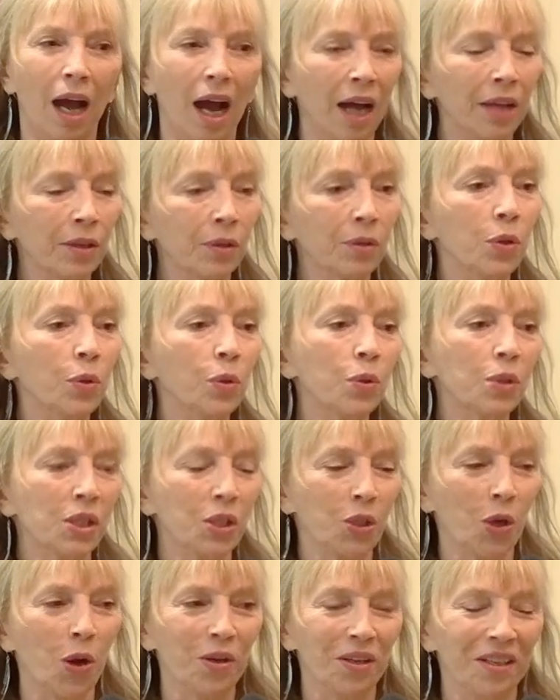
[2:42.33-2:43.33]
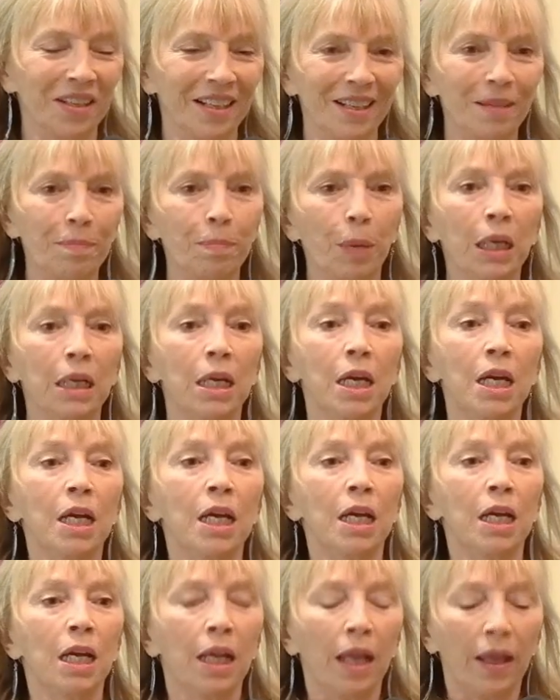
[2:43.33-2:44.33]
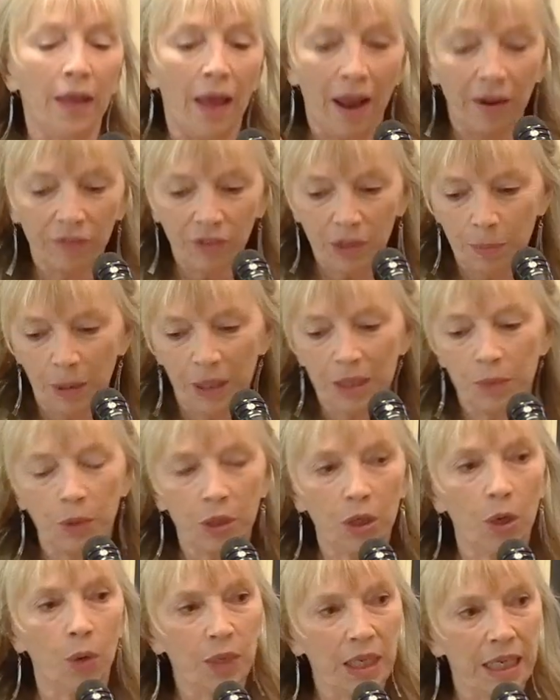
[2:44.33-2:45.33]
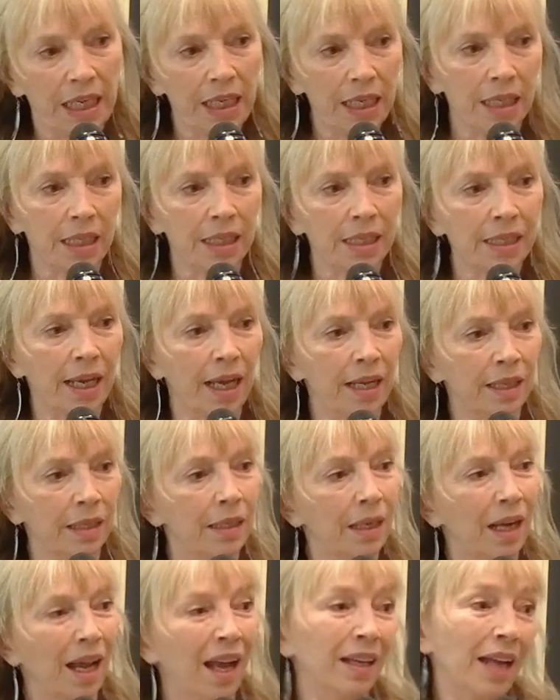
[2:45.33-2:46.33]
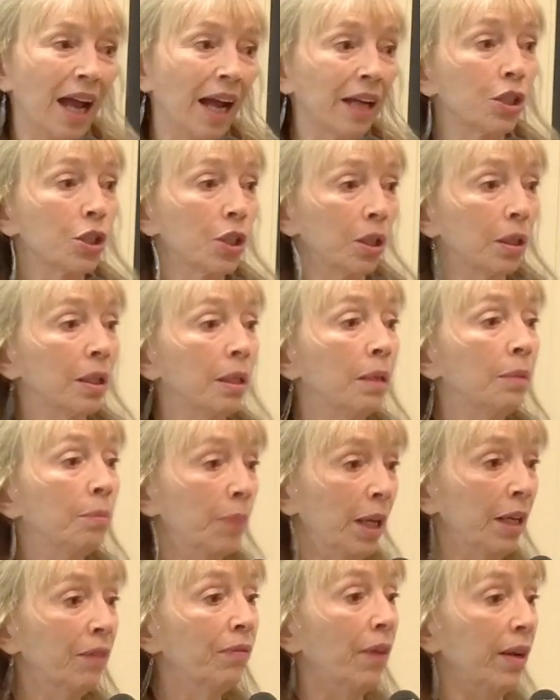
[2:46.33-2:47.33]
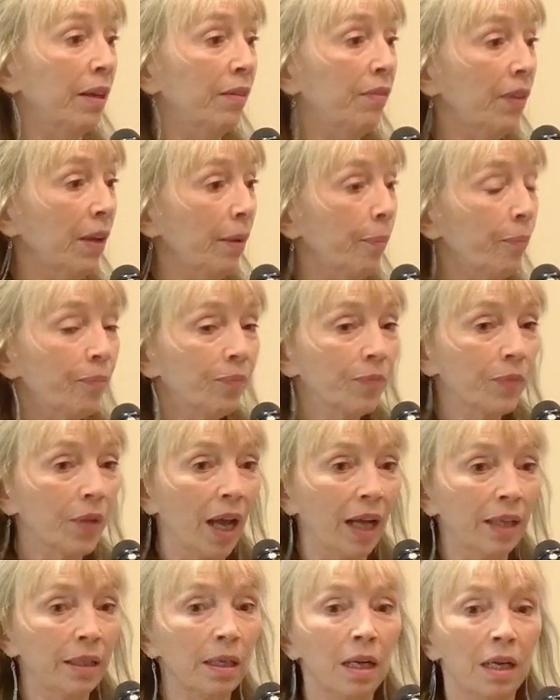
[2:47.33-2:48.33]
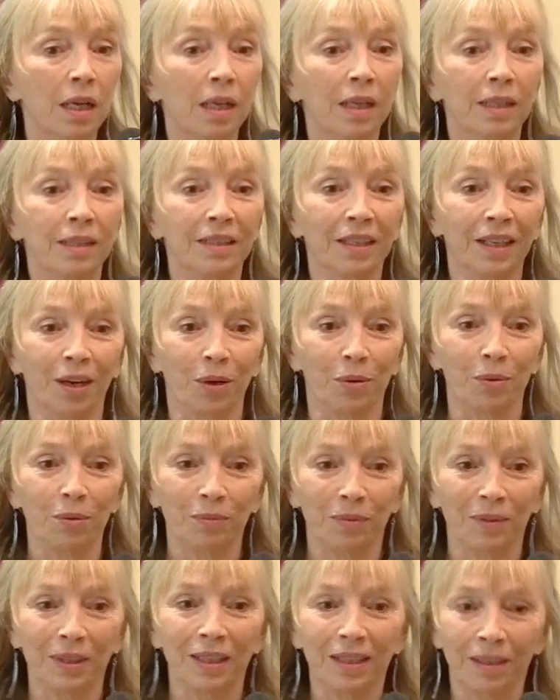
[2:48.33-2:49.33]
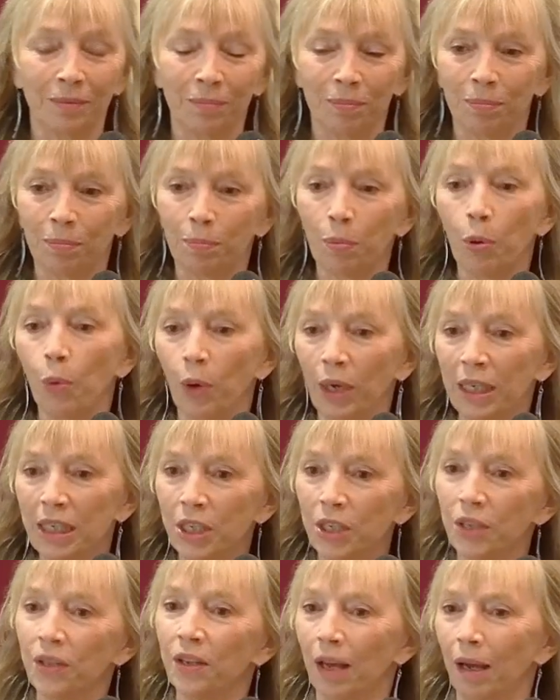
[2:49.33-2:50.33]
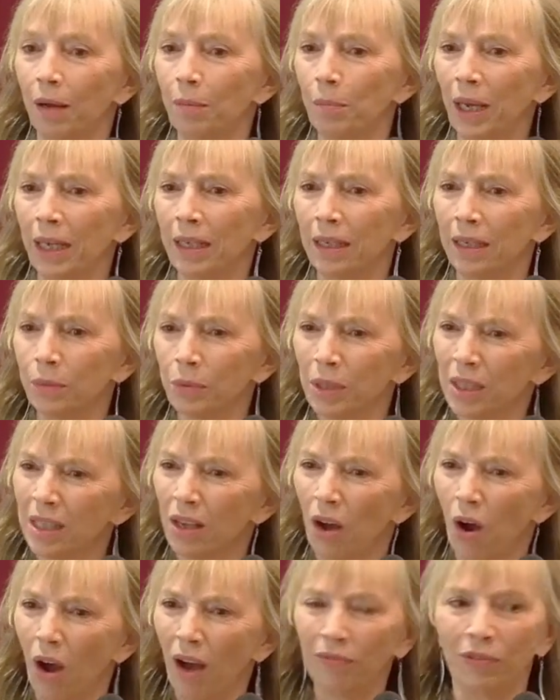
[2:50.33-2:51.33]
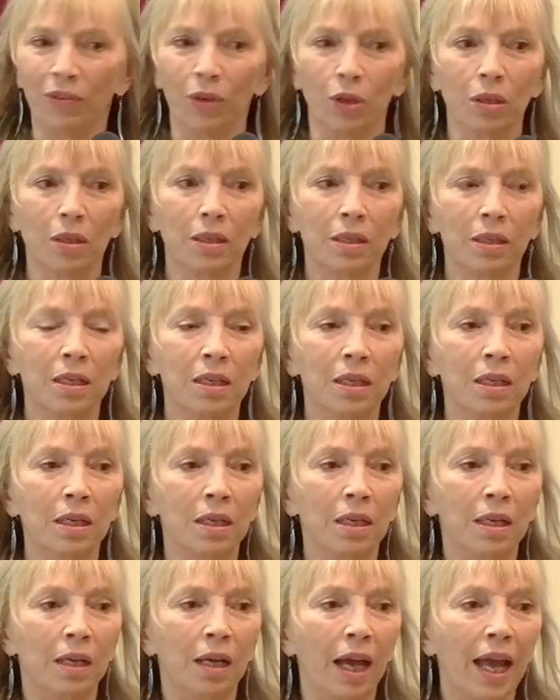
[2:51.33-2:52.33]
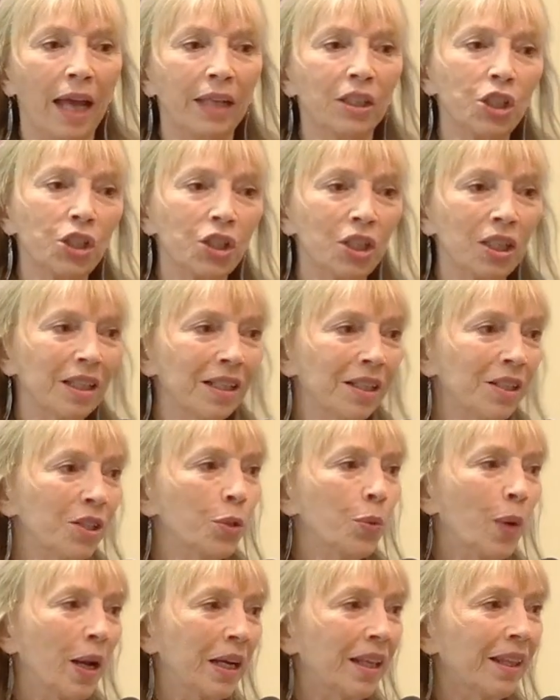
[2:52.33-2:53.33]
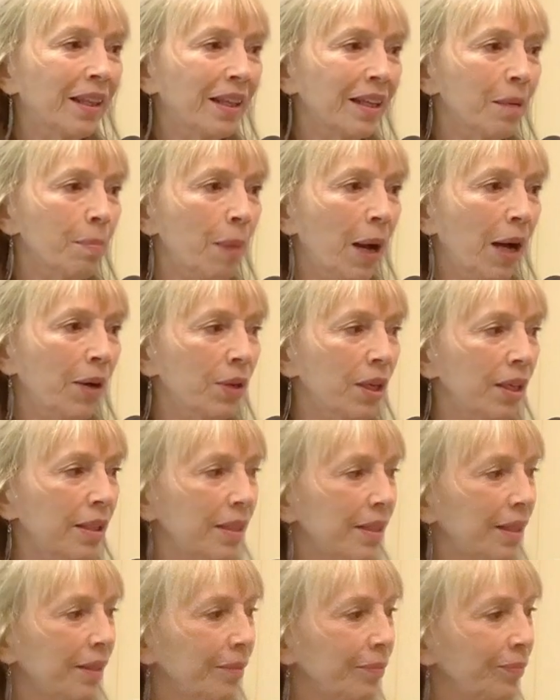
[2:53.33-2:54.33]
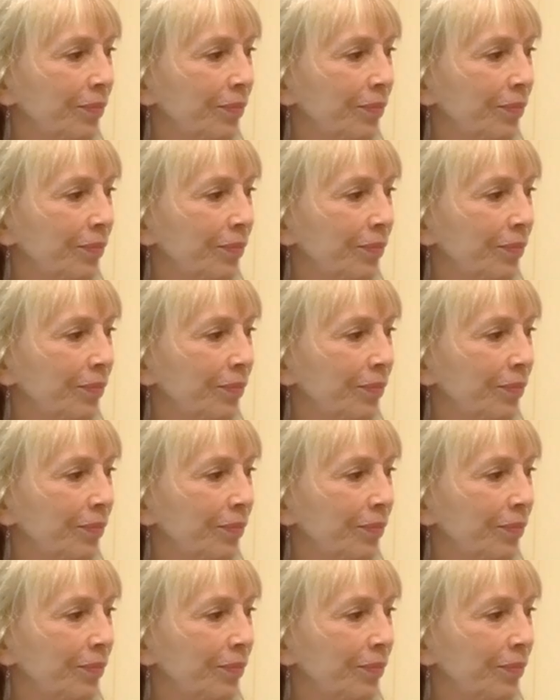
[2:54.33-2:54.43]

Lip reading: I don't know who started it, but everybody would go to his and actually make fun of him and, point to them, and it was awful. And she didn't do anything about it.